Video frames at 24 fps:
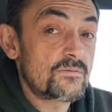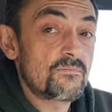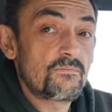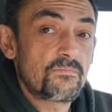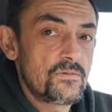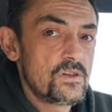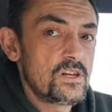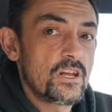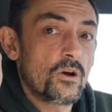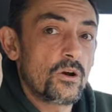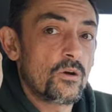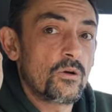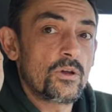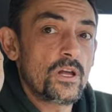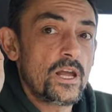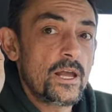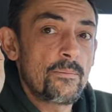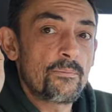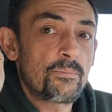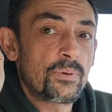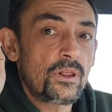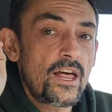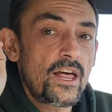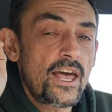you know,
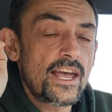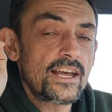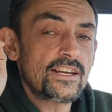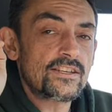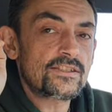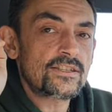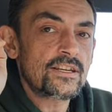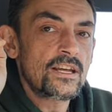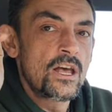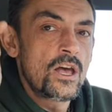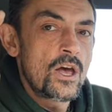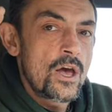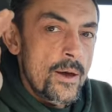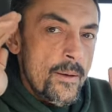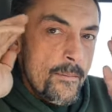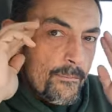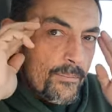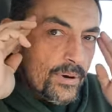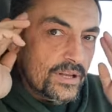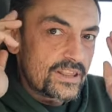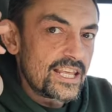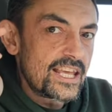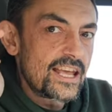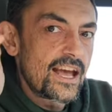in place
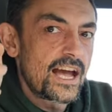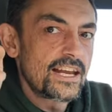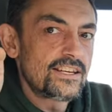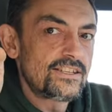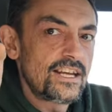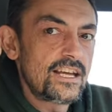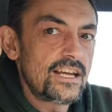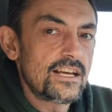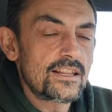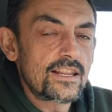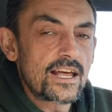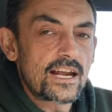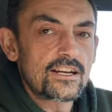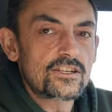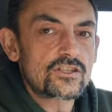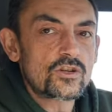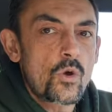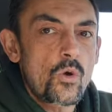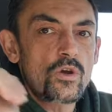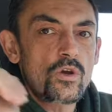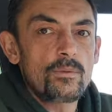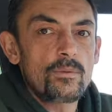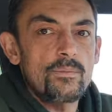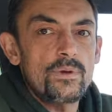but the idea that it's
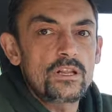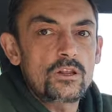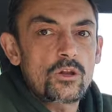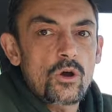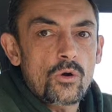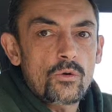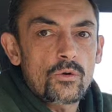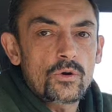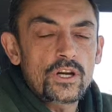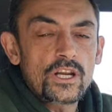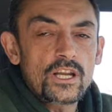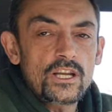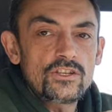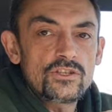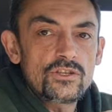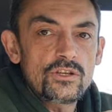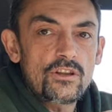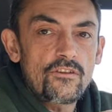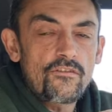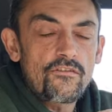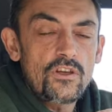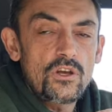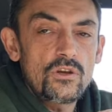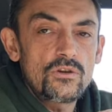going to be lowering into
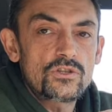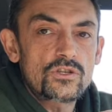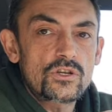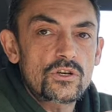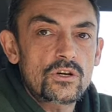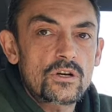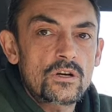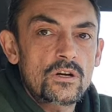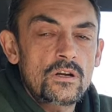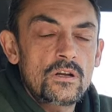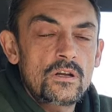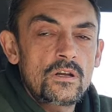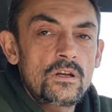the future.